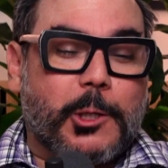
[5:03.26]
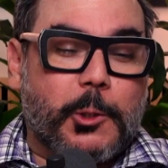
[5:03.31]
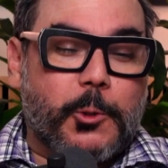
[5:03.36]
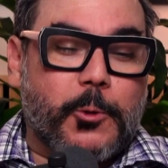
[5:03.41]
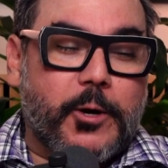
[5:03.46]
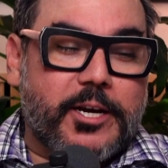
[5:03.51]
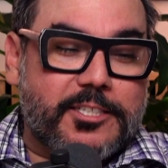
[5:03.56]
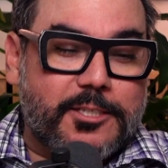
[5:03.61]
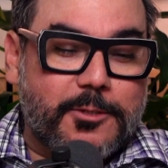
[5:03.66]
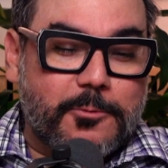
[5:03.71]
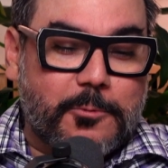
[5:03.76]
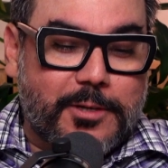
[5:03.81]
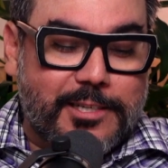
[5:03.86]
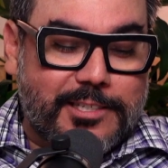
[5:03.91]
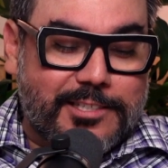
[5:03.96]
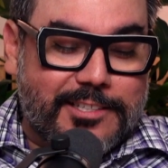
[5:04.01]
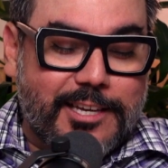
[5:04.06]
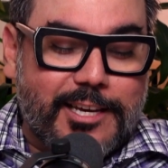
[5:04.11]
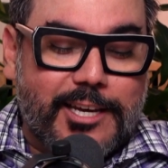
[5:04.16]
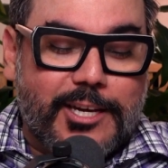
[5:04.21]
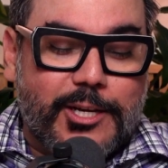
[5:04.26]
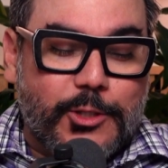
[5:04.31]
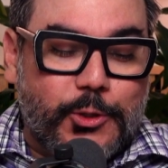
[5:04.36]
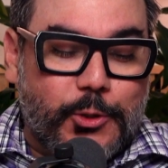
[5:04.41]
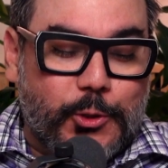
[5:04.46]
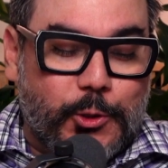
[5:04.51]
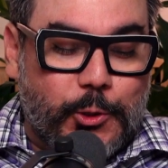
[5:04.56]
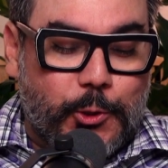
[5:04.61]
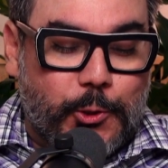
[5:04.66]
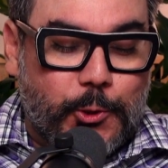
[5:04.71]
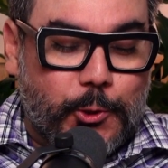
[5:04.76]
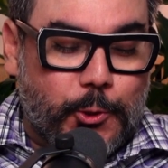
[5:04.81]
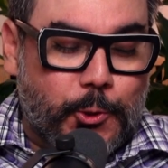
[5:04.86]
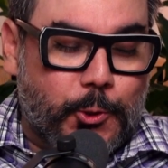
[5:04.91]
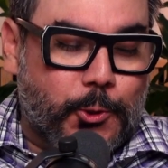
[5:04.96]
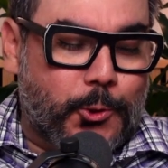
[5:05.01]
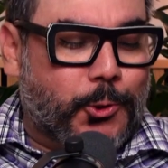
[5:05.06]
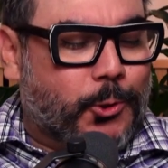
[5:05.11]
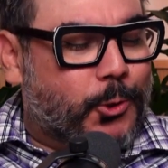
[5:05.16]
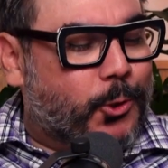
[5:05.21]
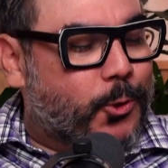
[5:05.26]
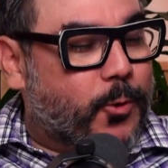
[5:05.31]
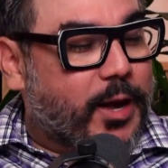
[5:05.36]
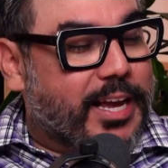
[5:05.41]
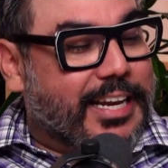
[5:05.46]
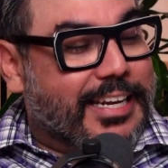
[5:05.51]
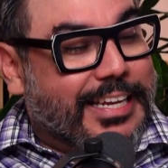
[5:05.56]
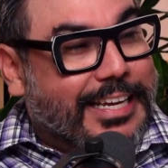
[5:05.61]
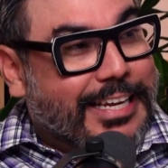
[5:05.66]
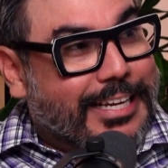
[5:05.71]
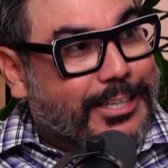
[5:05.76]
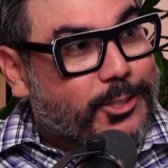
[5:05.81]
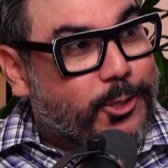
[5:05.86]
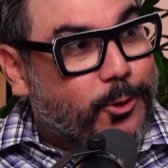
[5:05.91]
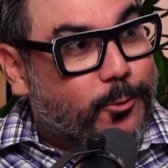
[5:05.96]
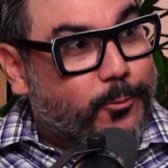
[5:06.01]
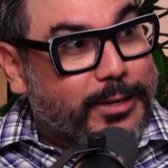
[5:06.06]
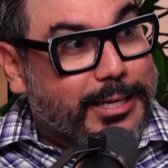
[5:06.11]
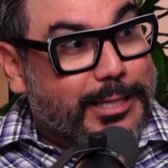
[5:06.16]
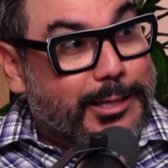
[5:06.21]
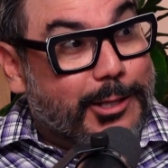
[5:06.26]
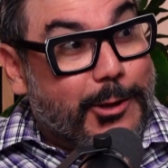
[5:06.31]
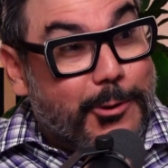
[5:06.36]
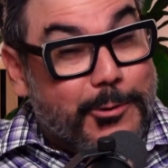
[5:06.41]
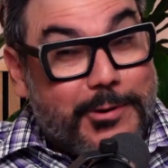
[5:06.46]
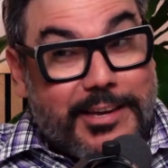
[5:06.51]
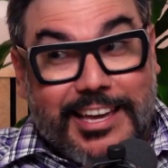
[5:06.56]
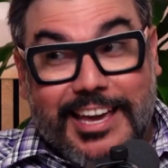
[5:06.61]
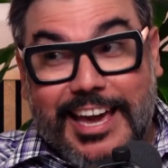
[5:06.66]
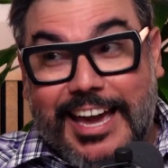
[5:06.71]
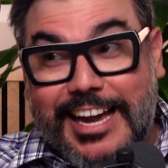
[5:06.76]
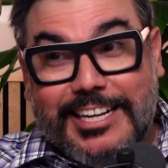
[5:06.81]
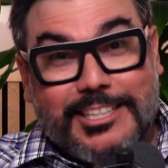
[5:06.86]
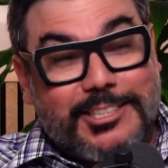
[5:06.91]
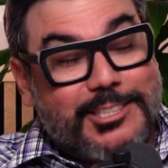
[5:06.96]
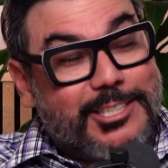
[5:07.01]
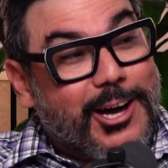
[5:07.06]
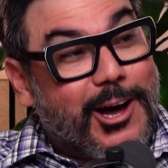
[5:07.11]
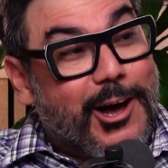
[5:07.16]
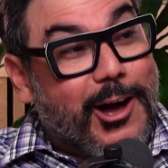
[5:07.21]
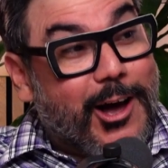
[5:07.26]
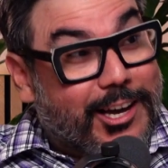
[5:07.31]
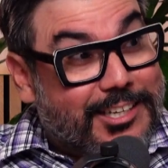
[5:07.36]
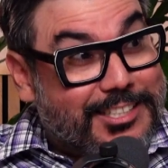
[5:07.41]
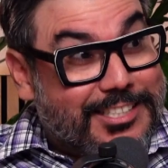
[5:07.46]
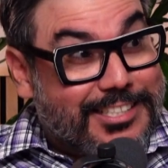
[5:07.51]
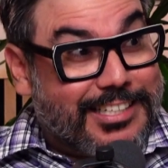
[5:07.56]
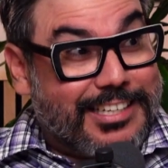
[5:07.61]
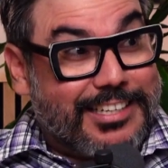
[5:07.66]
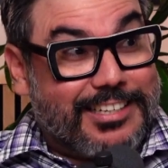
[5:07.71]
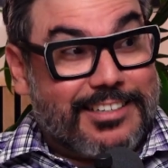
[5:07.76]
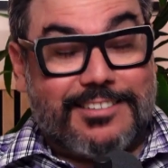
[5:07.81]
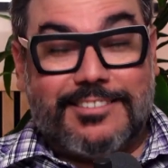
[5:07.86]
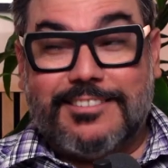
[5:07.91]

question was, do I need to relocate to Austin?